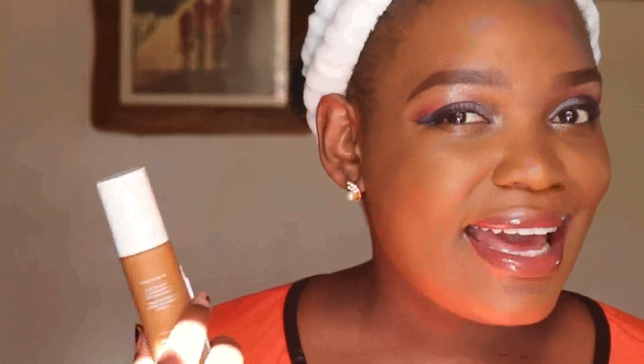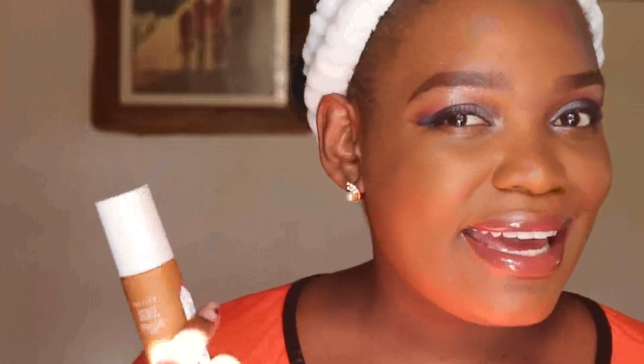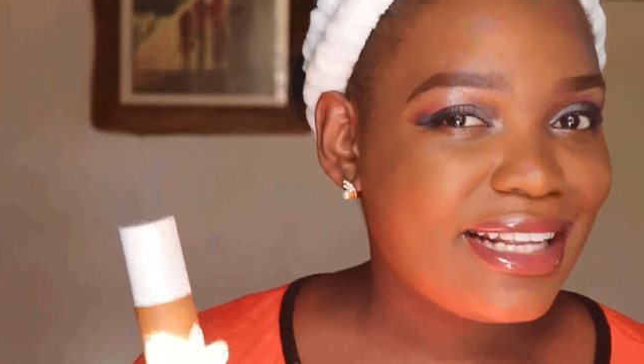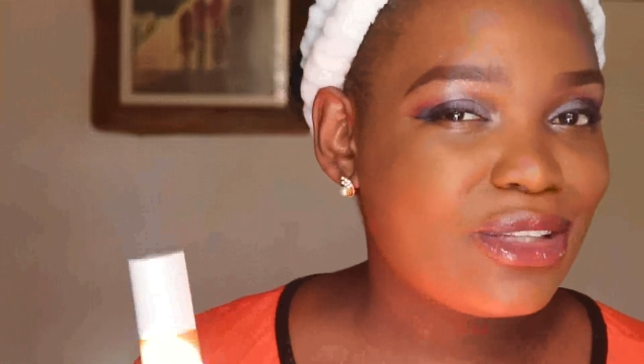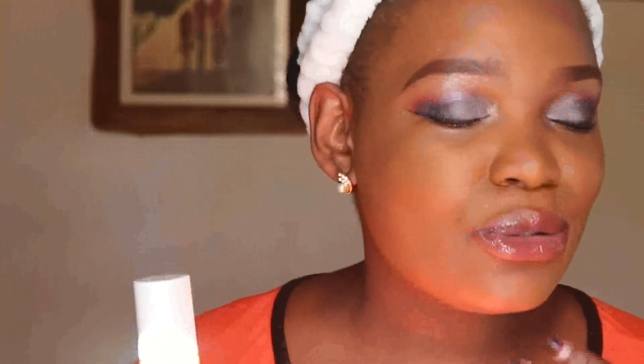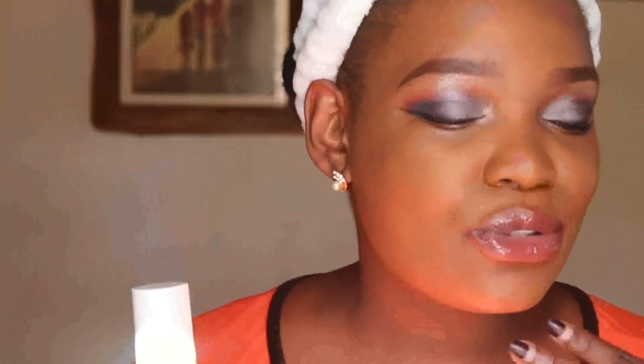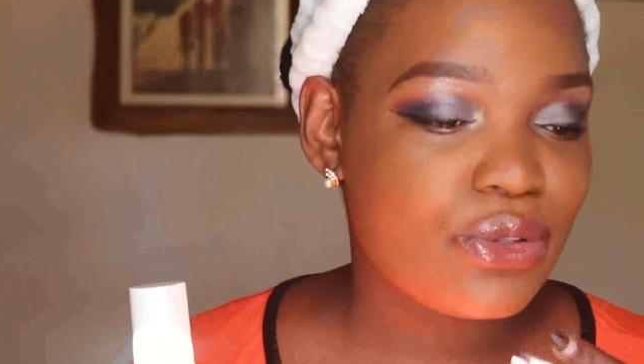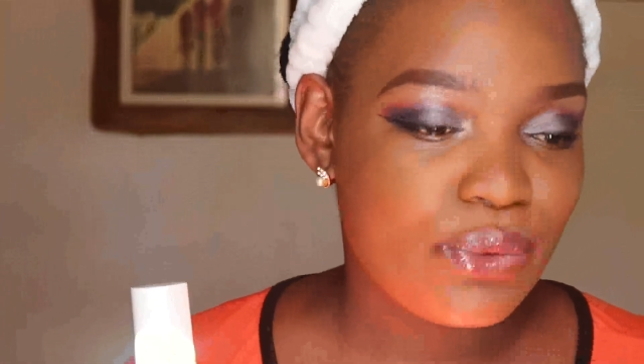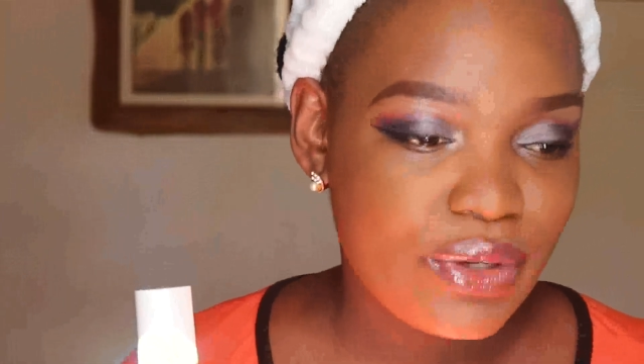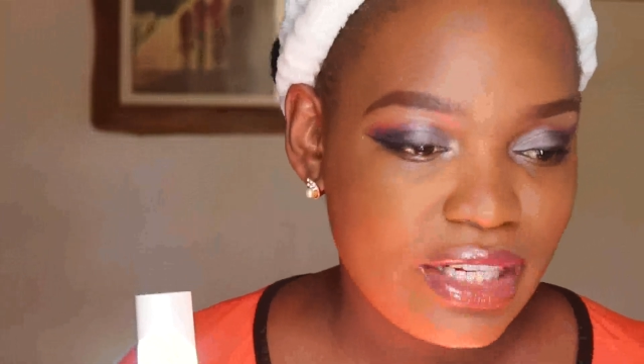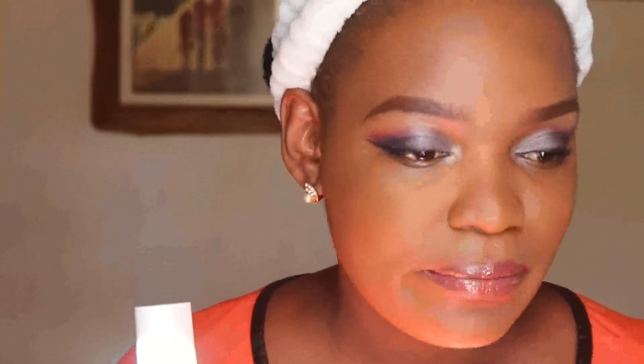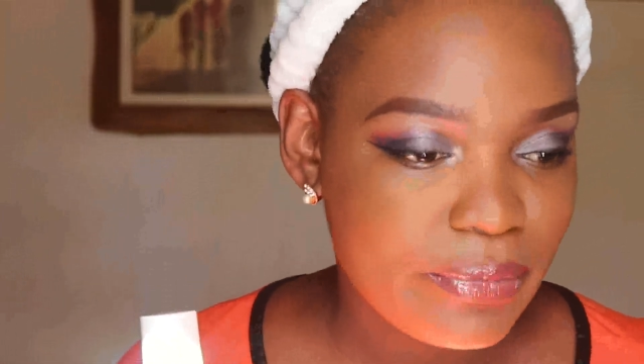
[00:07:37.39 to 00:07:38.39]
It looks
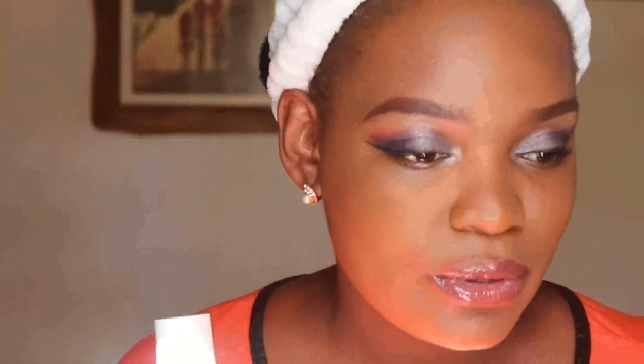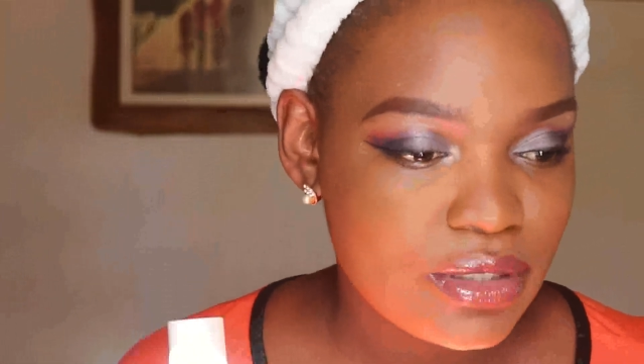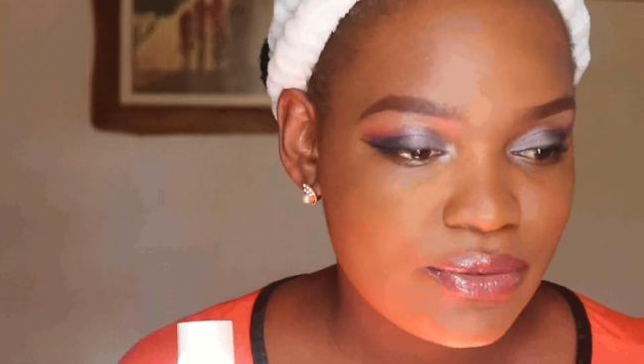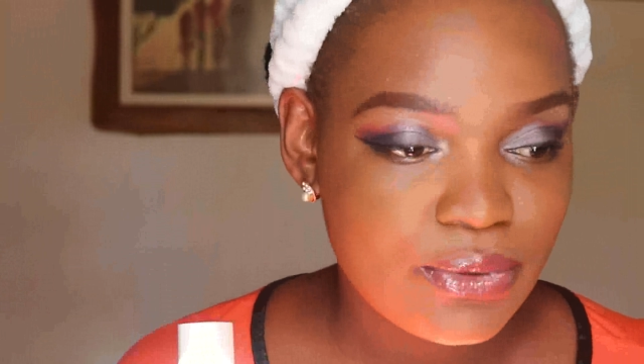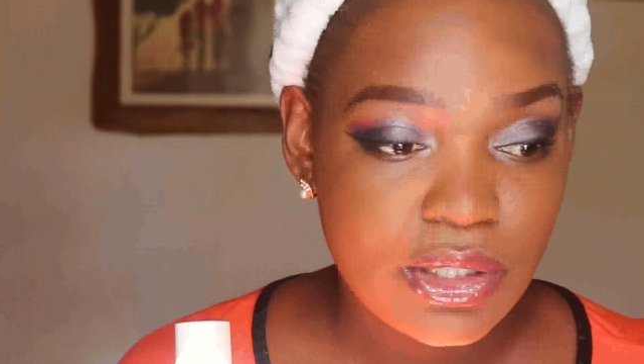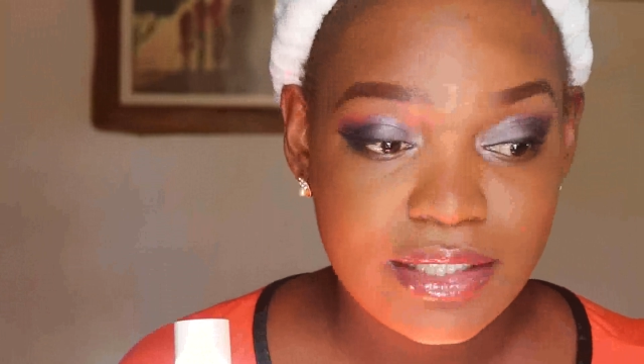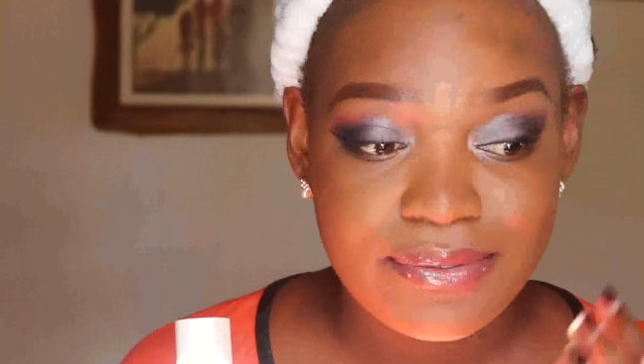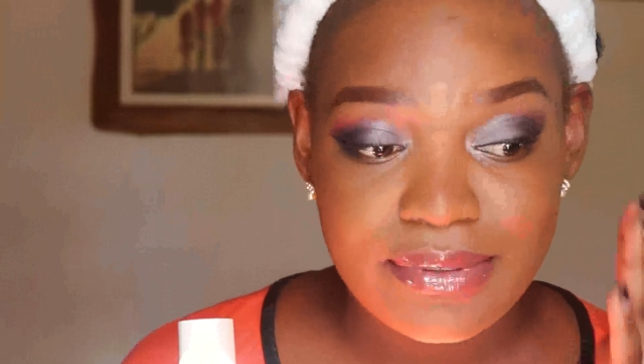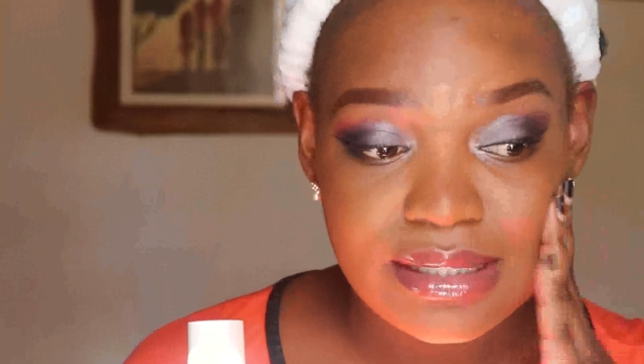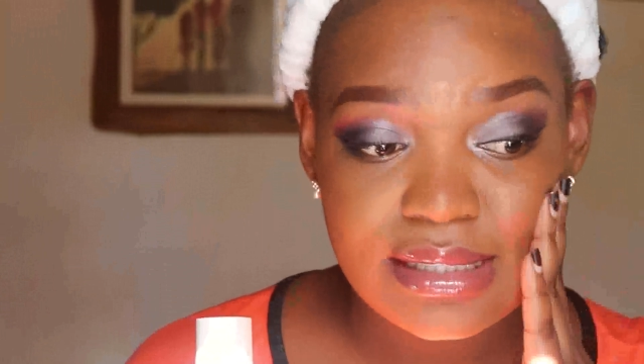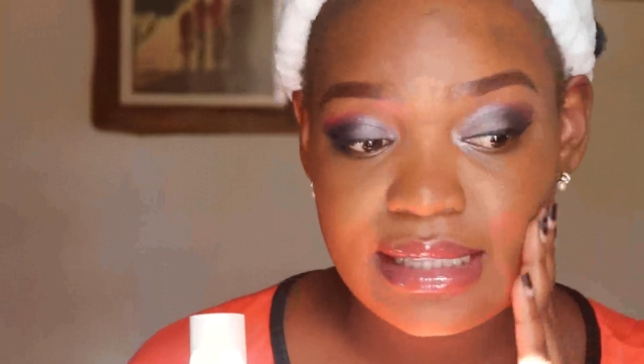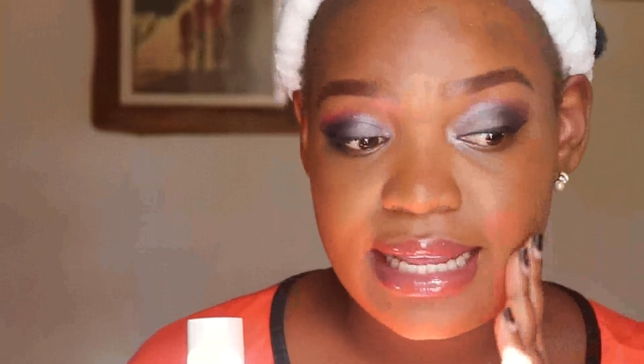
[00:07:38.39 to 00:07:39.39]
really beautiful. It
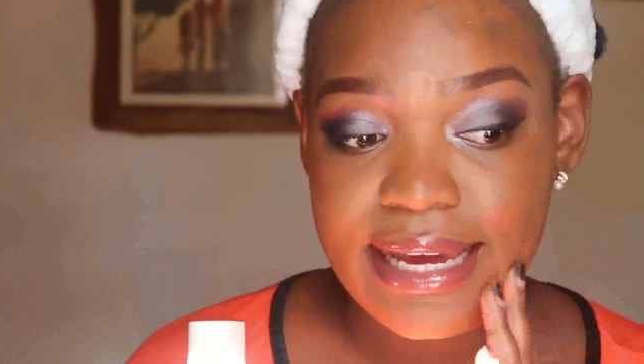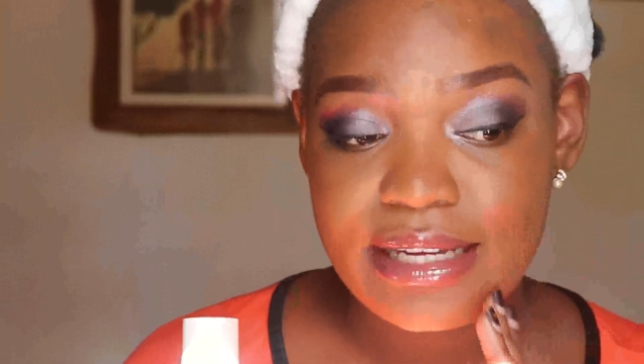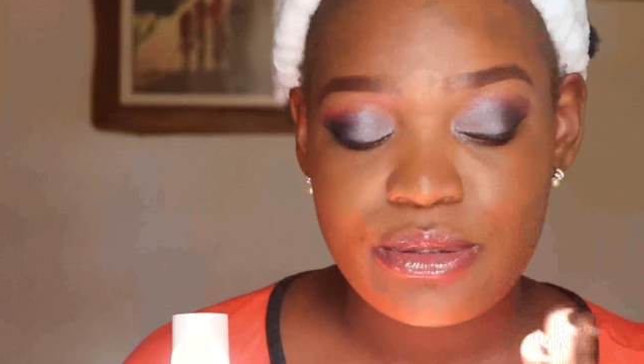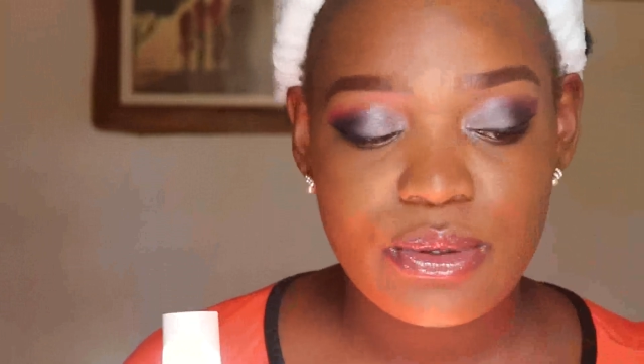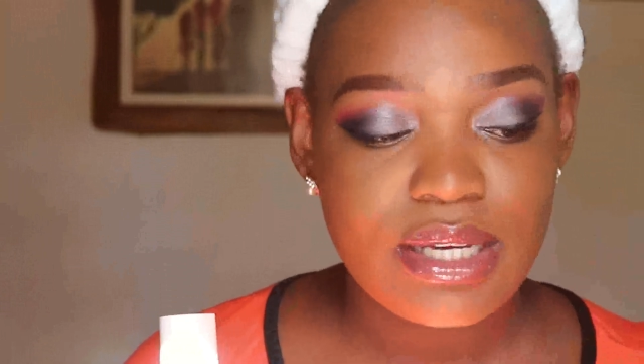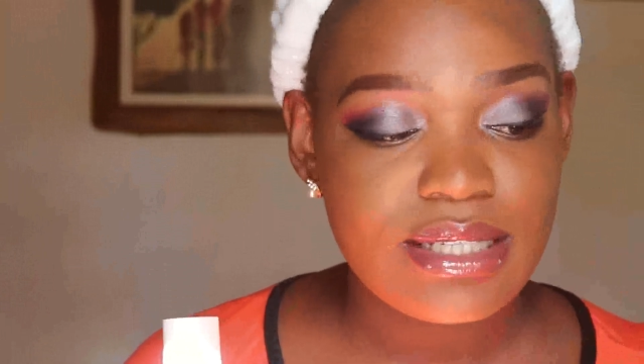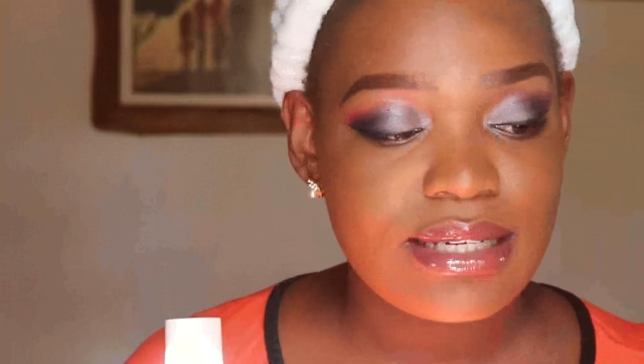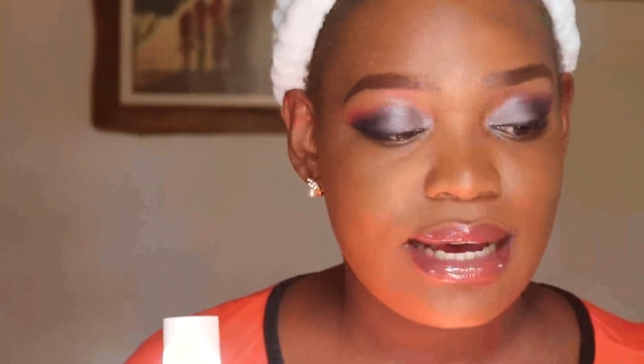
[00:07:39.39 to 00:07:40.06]
feels lightweight.